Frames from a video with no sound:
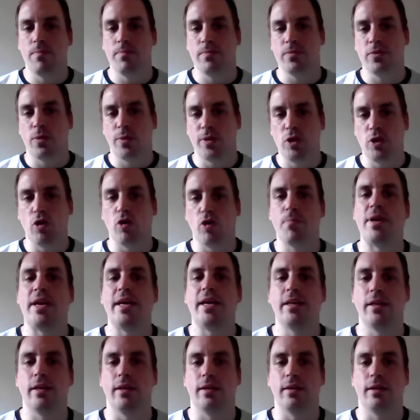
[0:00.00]
So in your
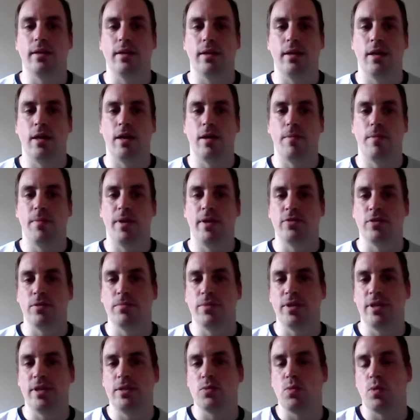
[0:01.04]
opinion, if
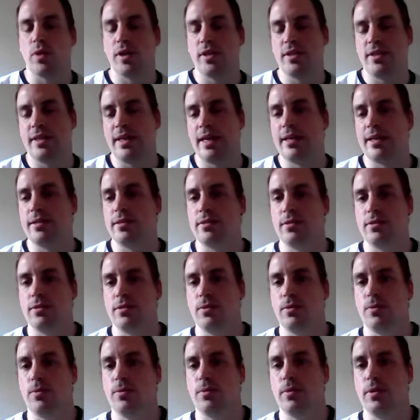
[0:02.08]
somebody's wanted to get
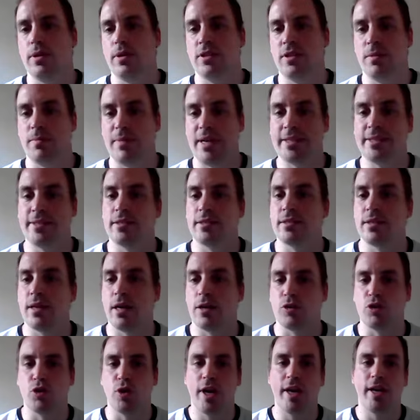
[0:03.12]
into gymnastic
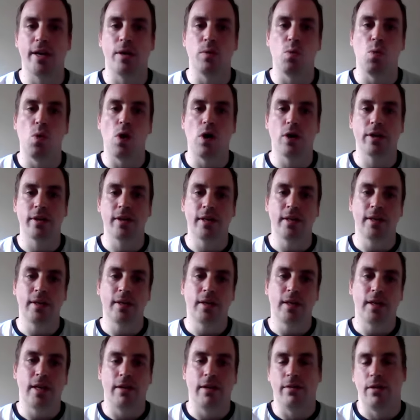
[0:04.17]
style training, what,
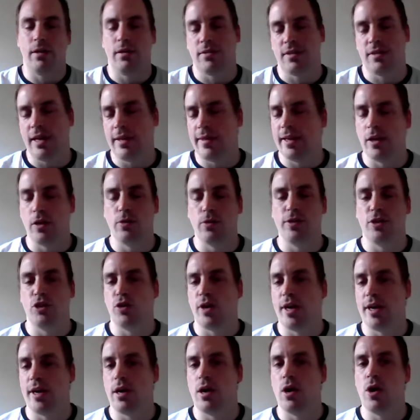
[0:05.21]
say they can only
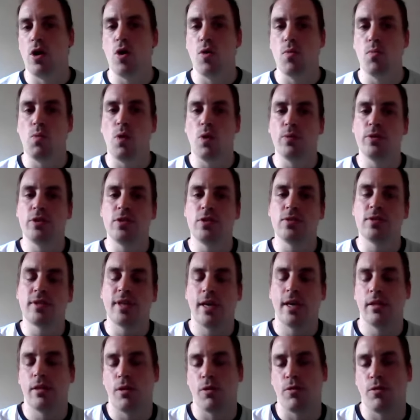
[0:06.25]
train at home, what would you
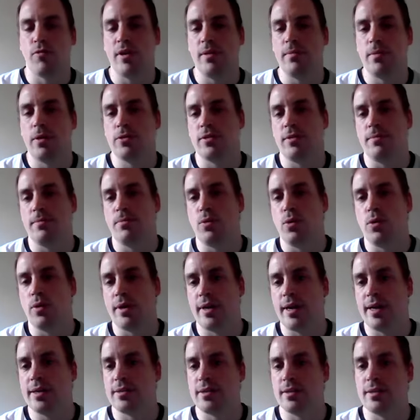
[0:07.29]
say are the three most
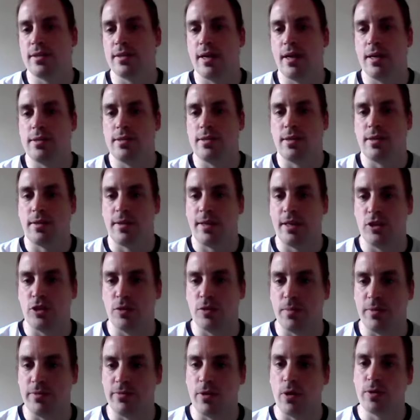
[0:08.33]
important exercises that they should
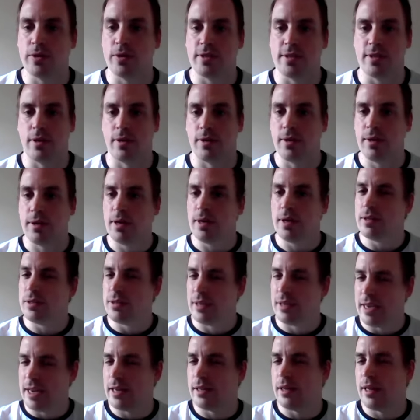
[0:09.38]
be focusing on to
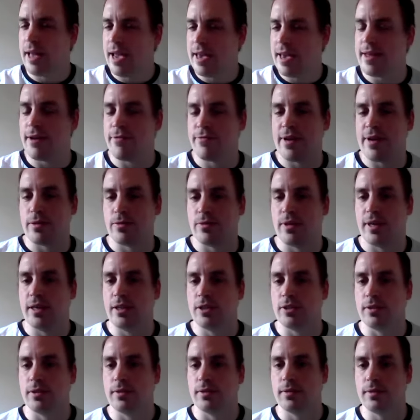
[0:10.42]
kind of lay that
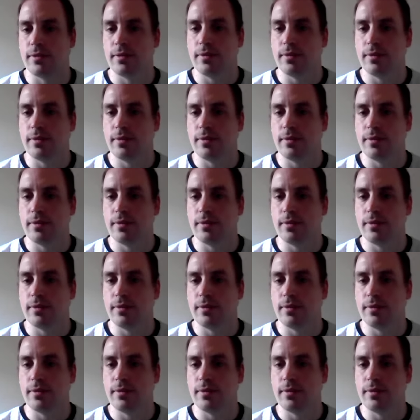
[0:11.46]
foundation?